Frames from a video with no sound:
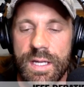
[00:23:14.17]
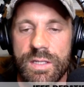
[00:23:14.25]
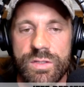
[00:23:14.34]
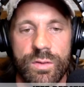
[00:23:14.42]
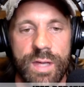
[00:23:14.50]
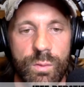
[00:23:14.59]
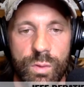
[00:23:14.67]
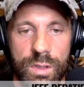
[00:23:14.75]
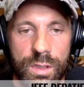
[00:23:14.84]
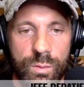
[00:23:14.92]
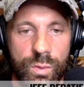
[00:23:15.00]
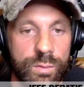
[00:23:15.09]
So that
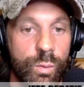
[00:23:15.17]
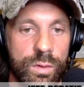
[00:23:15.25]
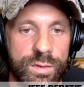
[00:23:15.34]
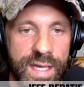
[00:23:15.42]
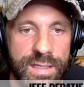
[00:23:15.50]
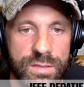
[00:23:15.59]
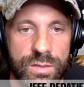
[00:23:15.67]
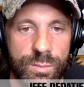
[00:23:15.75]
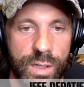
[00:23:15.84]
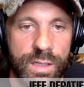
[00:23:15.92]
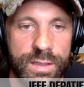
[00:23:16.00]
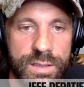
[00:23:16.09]
we'll test their
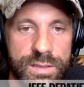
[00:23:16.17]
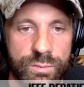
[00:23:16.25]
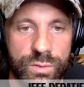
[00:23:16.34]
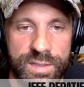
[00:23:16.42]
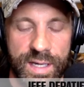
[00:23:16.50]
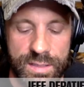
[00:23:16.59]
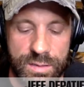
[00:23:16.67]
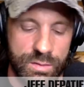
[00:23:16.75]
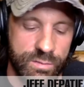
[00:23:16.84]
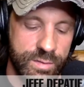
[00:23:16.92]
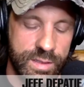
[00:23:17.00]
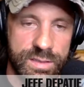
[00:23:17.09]
bodies, we'll test
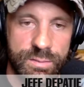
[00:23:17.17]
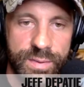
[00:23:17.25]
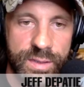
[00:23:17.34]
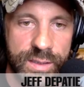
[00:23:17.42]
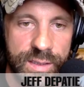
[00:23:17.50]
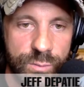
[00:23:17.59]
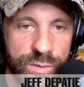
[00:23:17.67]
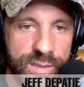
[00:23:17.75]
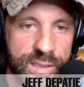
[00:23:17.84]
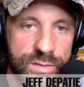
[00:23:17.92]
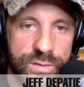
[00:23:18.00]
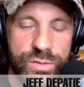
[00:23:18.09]
their flexibility, we'll
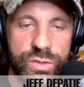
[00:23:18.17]
test their